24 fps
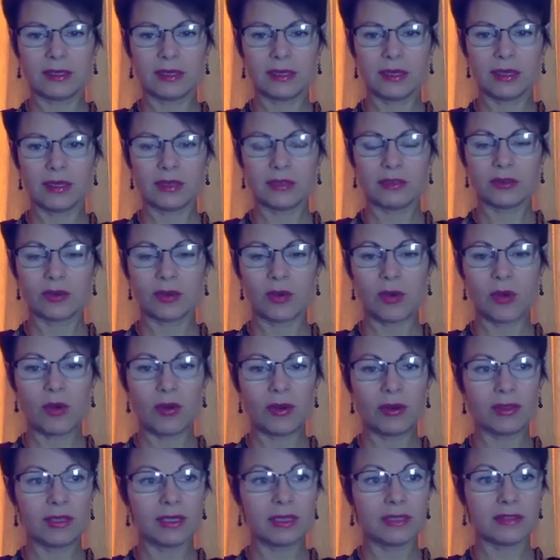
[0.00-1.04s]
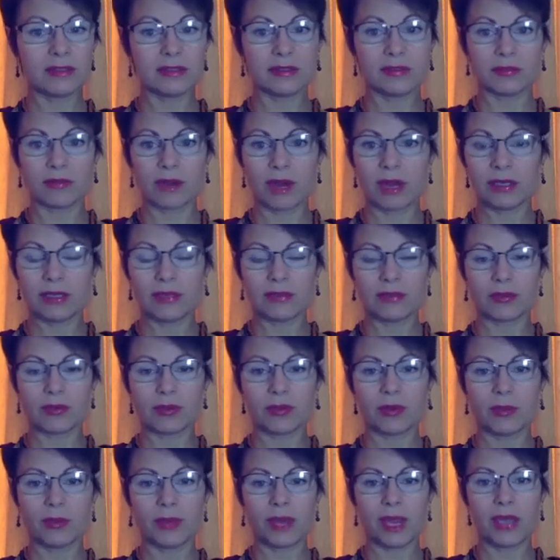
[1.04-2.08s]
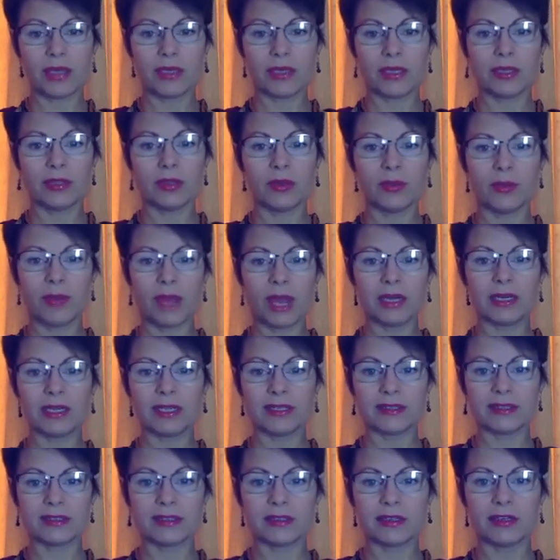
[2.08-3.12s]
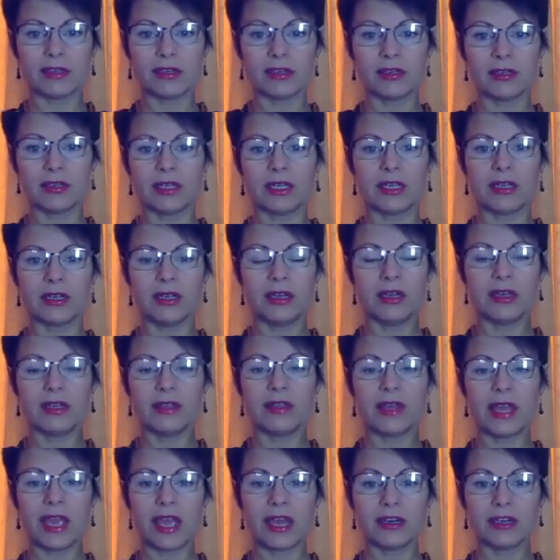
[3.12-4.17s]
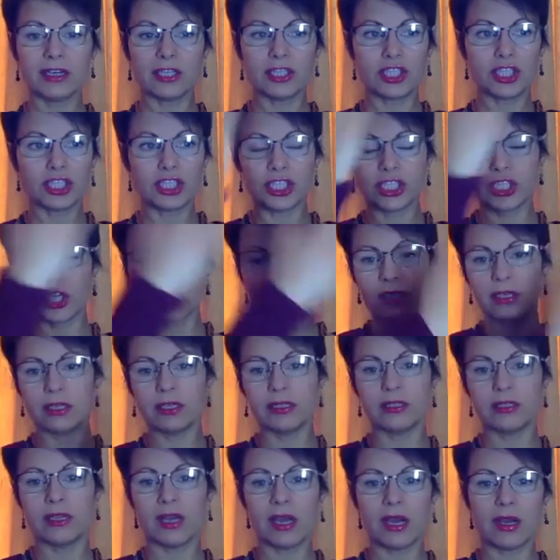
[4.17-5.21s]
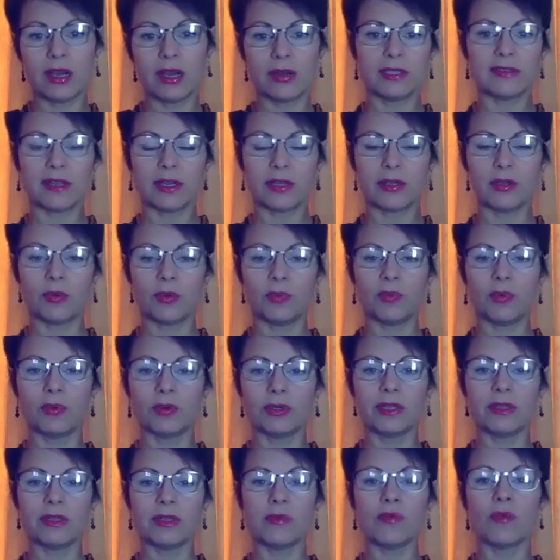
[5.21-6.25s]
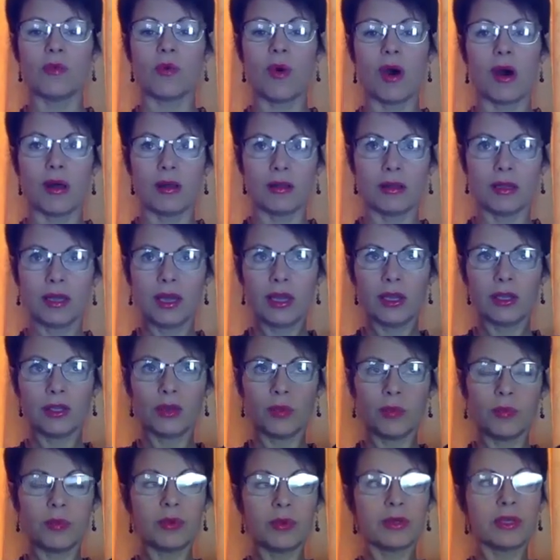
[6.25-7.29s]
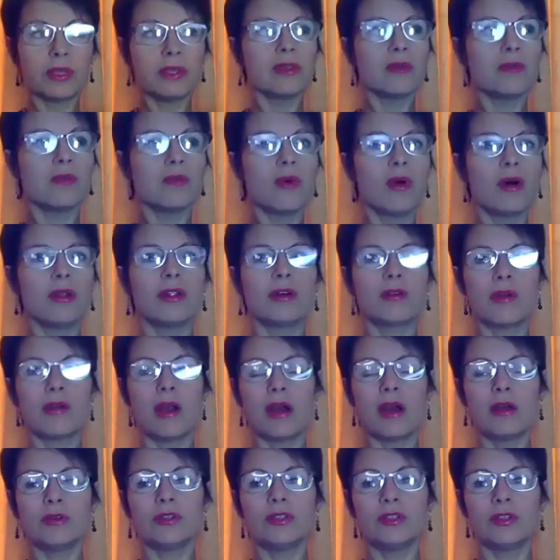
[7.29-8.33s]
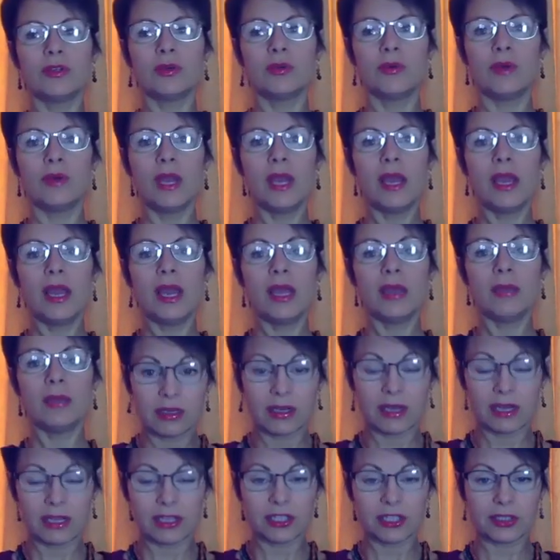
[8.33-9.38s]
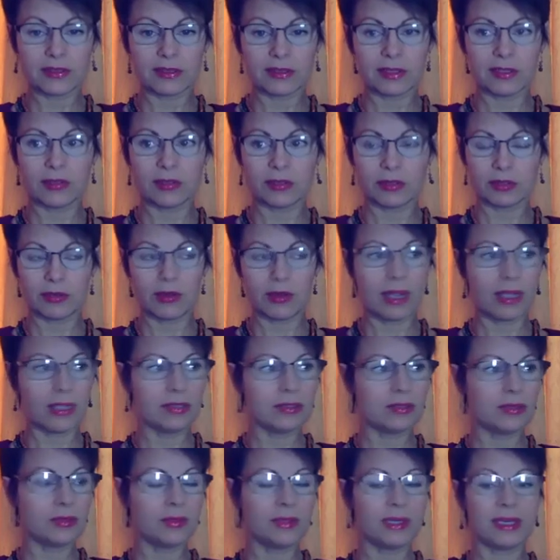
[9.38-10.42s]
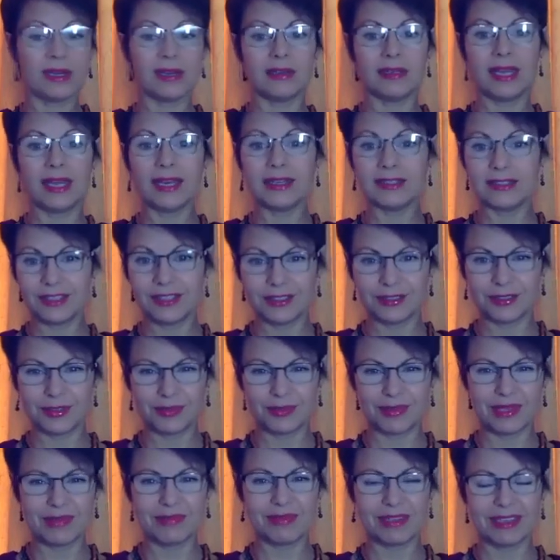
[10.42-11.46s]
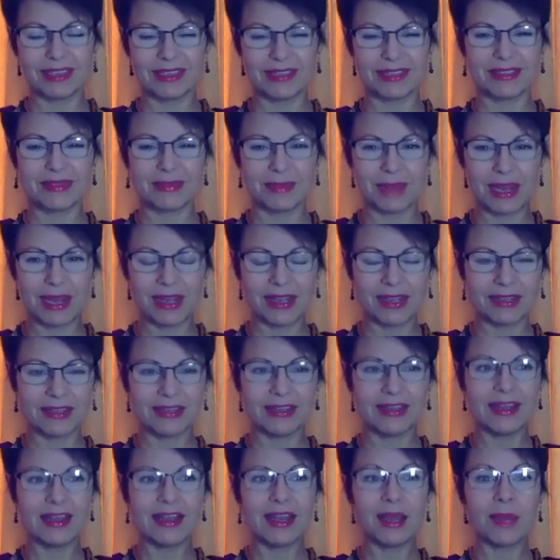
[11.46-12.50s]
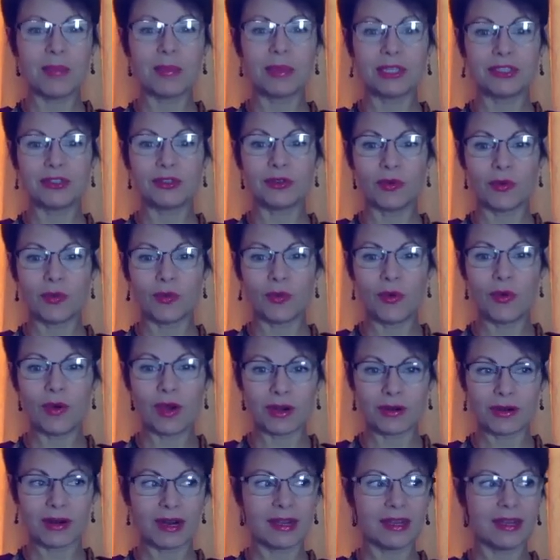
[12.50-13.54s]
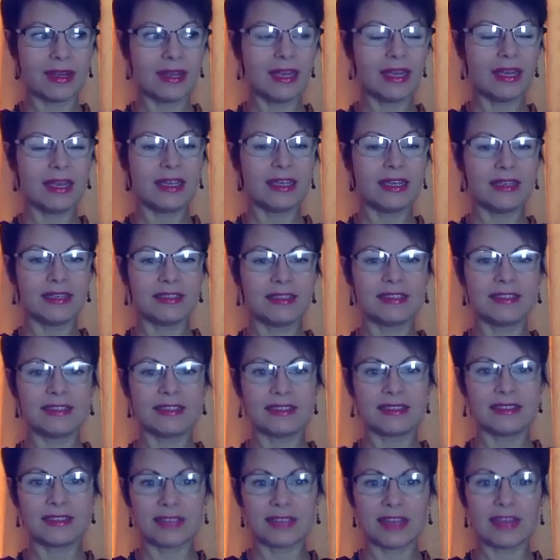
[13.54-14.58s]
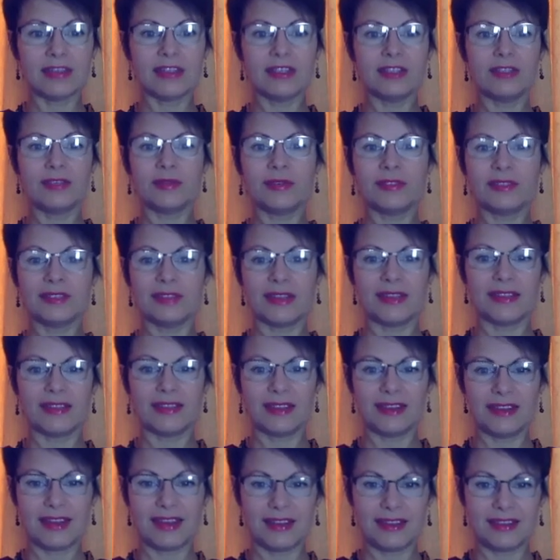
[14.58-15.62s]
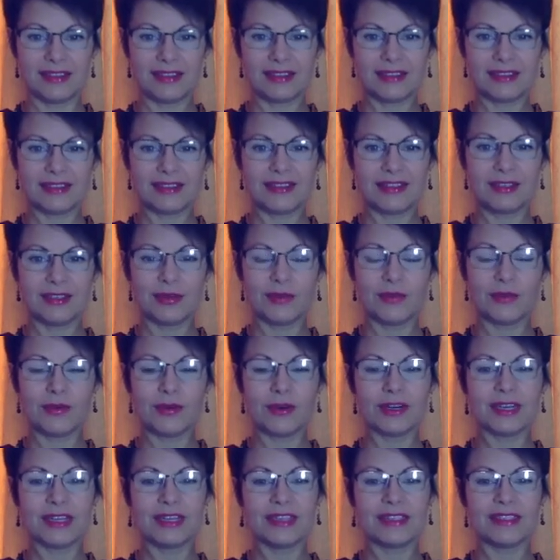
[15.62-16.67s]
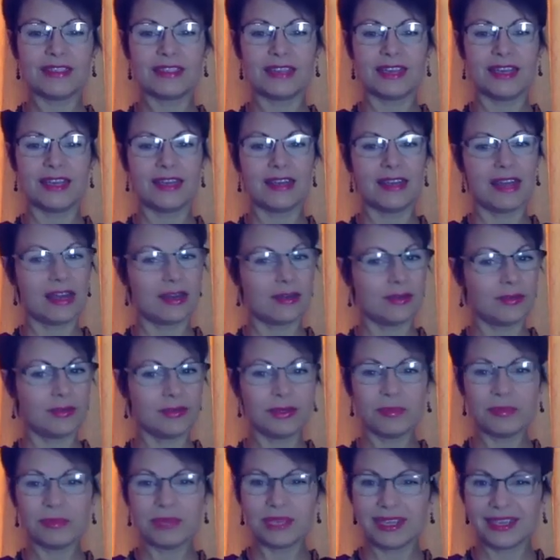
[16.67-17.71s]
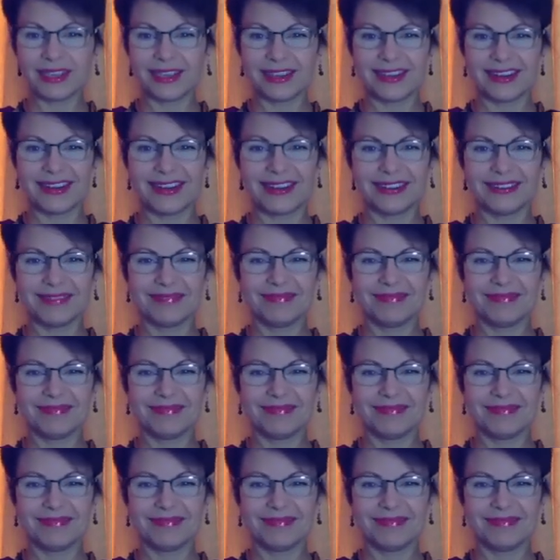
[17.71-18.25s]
So all this running through your body, and your body is literally, the energy is shutting down. It's like you put in the wall. You put in the wall around you, and consciously you're trying to be connected to people and smile, but your aura is telling you something else. Your aura is saying, I don't want to be here.